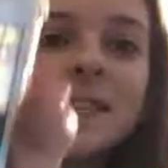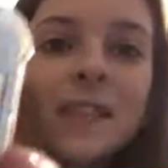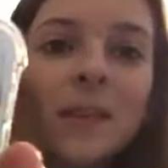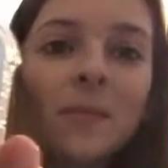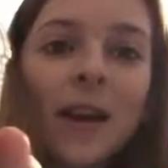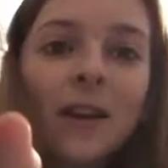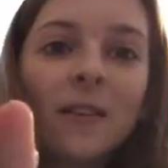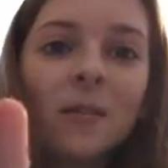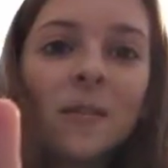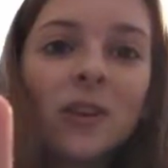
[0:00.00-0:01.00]
same
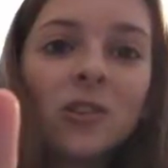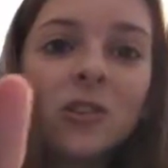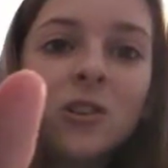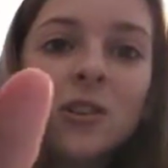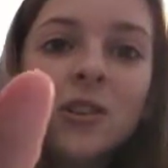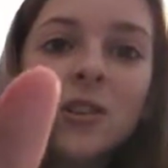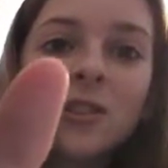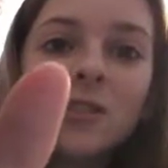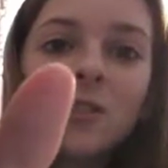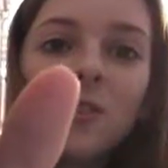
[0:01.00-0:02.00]
background picture. It's
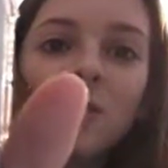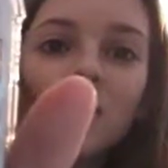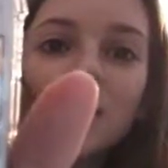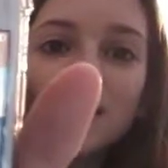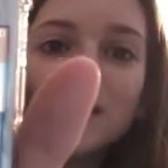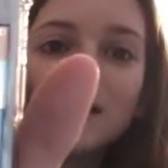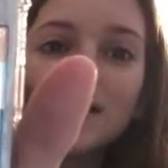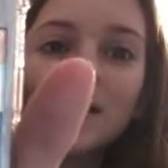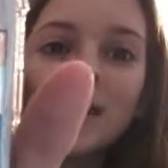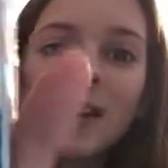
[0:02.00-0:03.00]
just called Gracie's
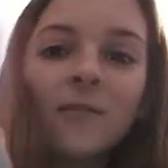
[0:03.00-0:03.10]
Life.